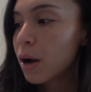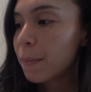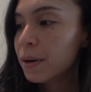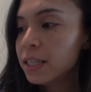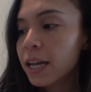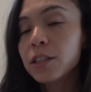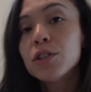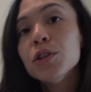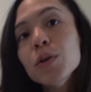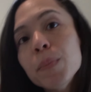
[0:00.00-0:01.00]
I'm gonna take
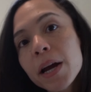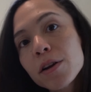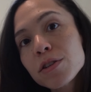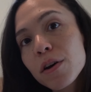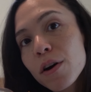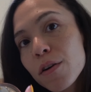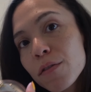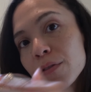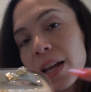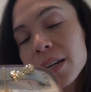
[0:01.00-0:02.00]
2 pairs
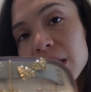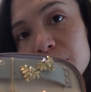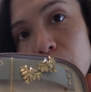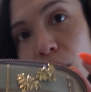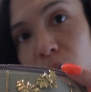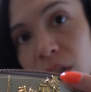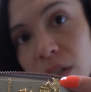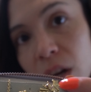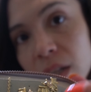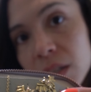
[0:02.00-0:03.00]
of like small
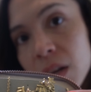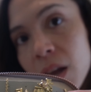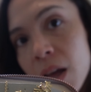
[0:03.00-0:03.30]
studs,